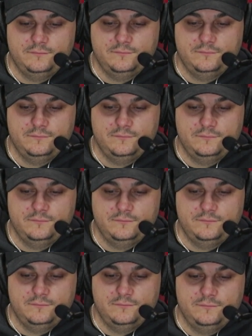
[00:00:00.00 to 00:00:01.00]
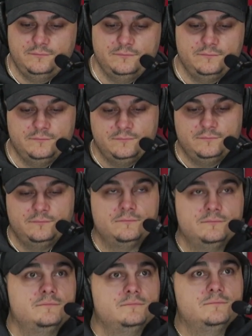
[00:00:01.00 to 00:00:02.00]

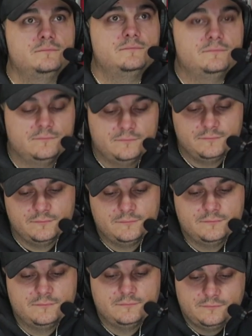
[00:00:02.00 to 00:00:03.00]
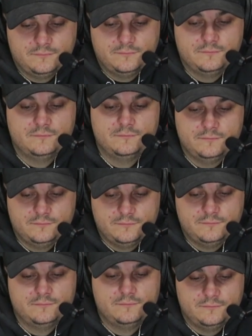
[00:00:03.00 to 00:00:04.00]

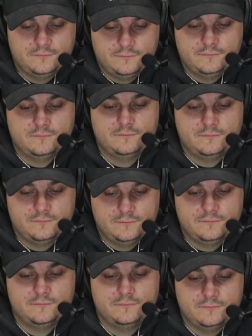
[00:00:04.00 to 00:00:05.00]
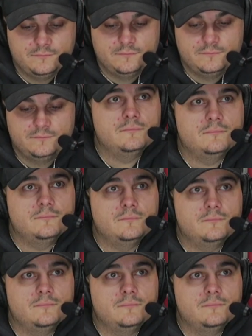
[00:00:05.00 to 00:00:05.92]
This person isn't speaking.